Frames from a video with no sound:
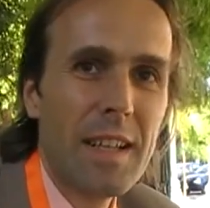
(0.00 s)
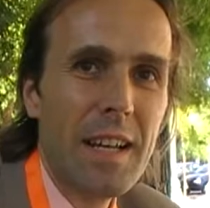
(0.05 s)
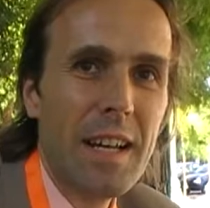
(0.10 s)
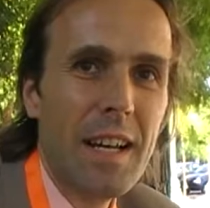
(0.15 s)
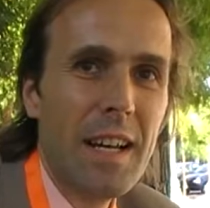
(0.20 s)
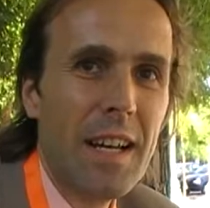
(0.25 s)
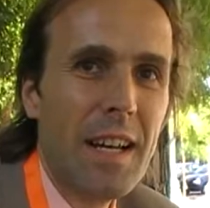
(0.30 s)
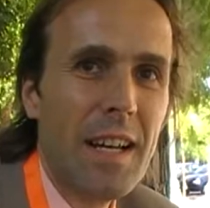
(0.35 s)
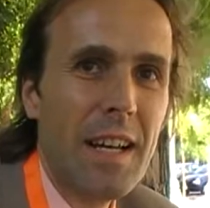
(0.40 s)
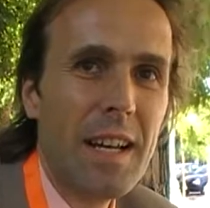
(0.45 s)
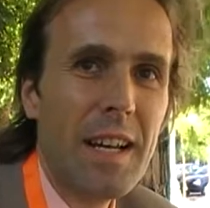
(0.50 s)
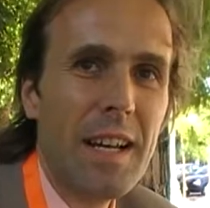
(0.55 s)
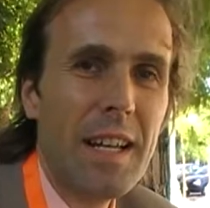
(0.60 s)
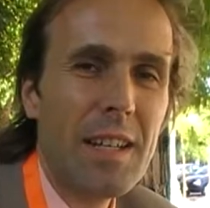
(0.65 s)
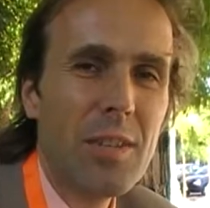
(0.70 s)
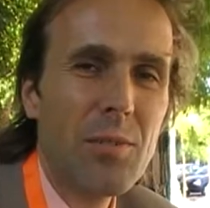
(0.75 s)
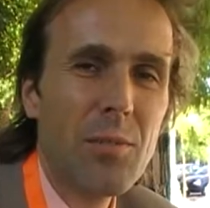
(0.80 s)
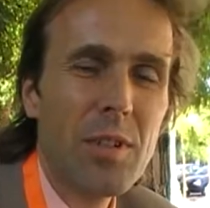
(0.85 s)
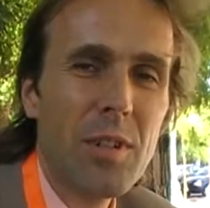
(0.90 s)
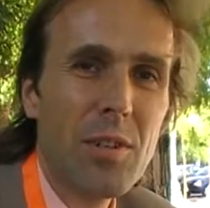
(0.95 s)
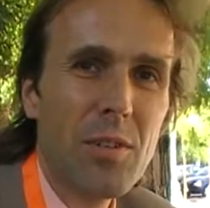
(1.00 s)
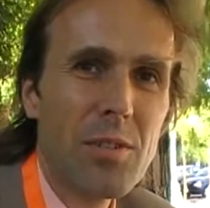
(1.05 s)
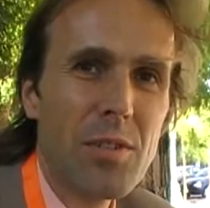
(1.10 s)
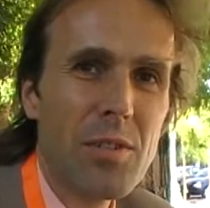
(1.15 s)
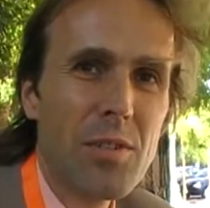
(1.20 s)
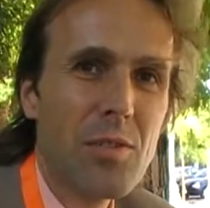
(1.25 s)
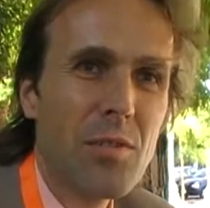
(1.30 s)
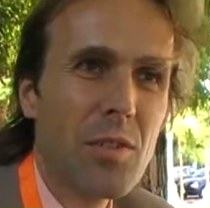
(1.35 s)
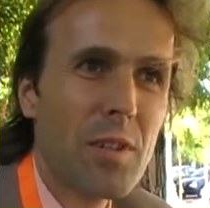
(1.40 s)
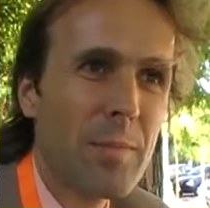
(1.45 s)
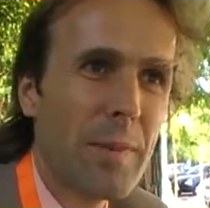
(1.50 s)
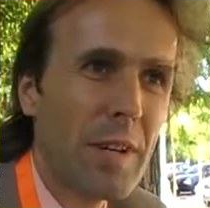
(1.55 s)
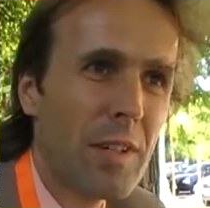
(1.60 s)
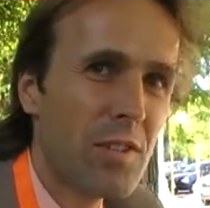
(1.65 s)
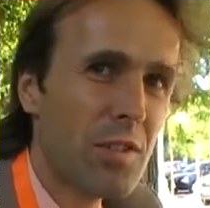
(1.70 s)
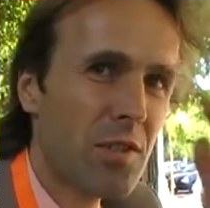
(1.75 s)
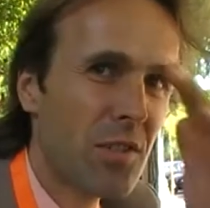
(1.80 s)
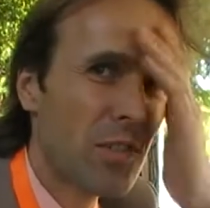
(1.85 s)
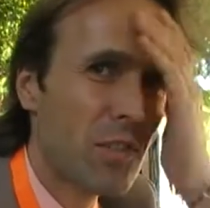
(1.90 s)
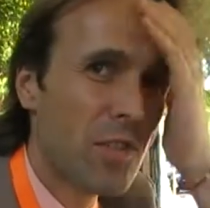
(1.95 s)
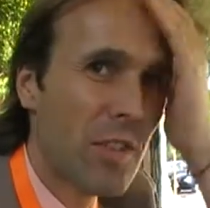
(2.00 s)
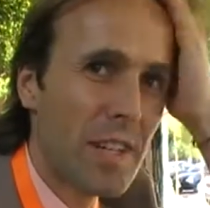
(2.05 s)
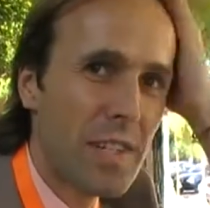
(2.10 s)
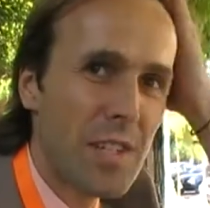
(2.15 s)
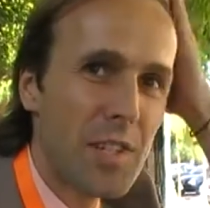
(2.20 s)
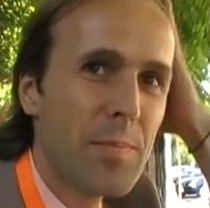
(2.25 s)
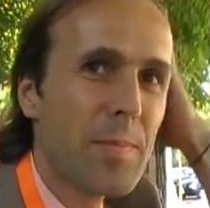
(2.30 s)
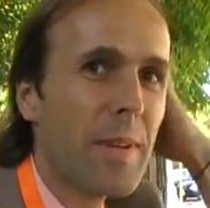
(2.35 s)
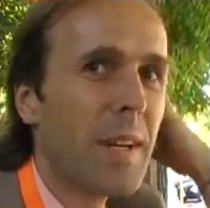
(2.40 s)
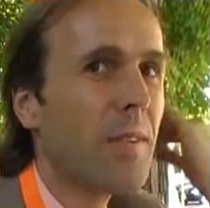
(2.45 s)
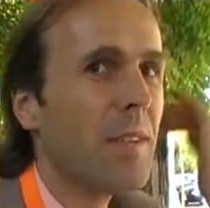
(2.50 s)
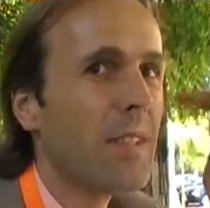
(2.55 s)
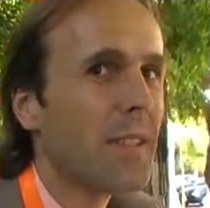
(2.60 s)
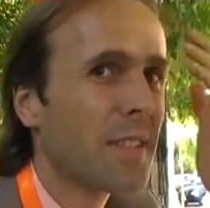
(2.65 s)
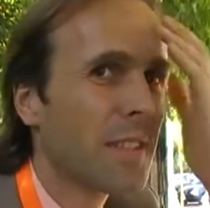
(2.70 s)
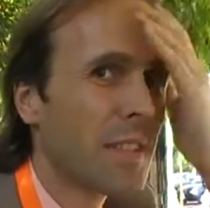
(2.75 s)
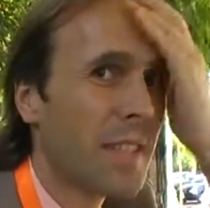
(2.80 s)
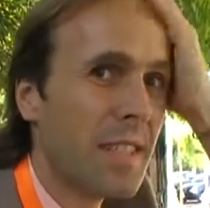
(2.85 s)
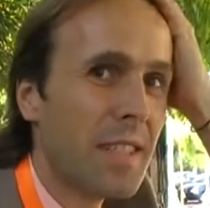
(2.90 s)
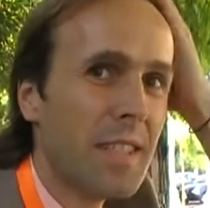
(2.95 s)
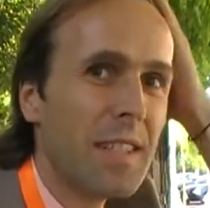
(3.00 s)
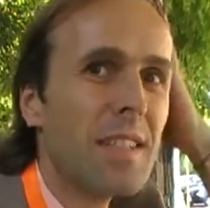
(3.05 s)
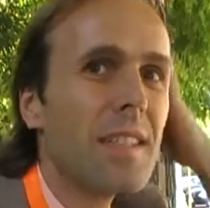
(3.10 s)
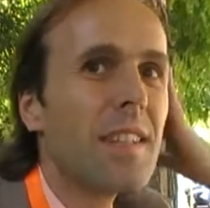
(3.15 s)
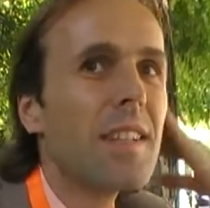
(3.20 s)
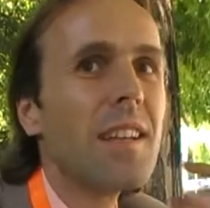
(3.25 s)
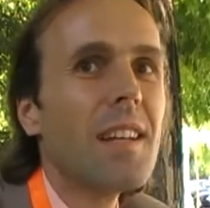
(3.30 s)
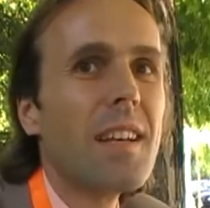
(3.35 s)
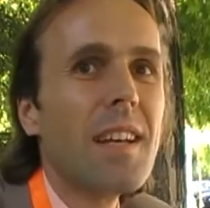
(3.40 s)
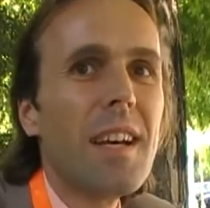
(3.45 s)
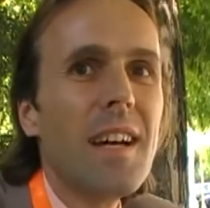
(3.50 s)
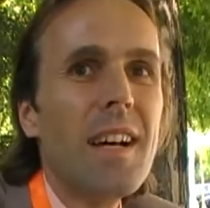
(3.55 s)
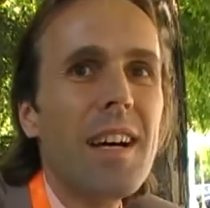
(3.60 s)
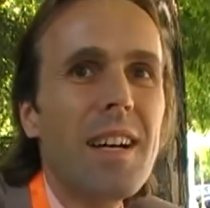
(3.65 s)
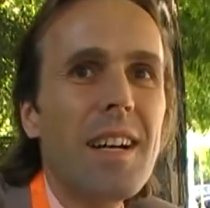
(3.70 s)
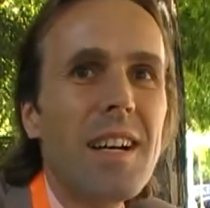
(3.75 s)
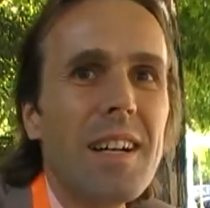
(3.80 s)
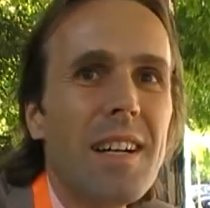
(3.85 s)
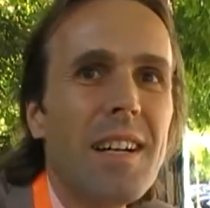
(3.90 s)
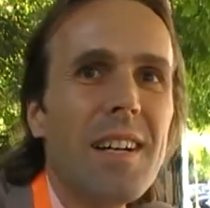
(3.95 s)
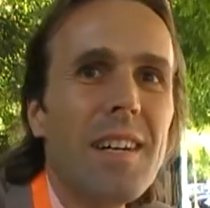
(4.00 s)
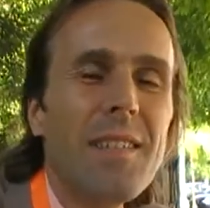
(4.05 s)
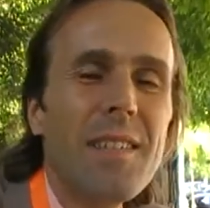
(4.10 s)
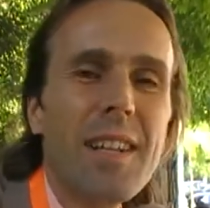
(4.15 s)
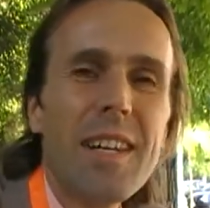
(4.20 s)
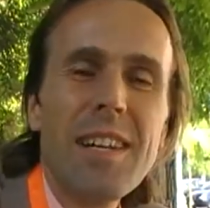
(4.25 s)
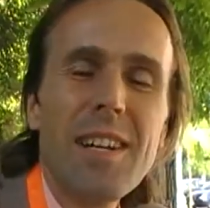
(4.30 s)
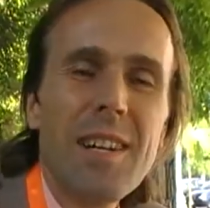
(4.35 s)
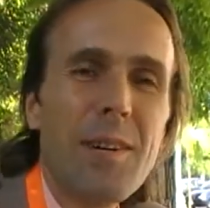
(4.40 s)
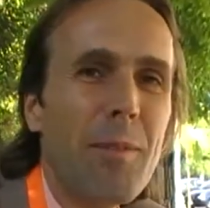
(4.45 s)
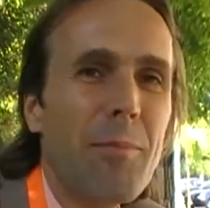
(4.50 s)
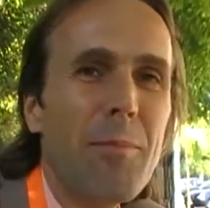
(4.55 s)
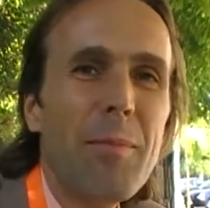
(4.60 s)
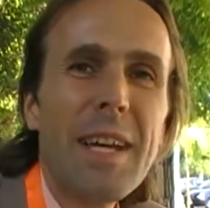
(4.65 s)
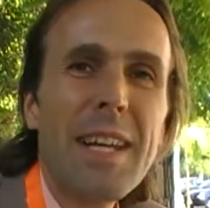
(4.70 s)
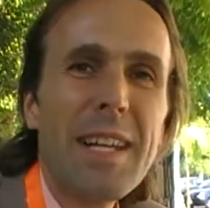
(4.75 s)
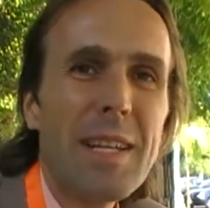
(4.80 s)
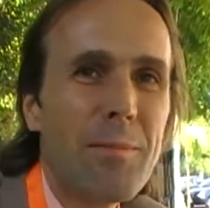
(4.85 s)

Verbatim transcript: And we're also talking about transparency and uh, and uh, many,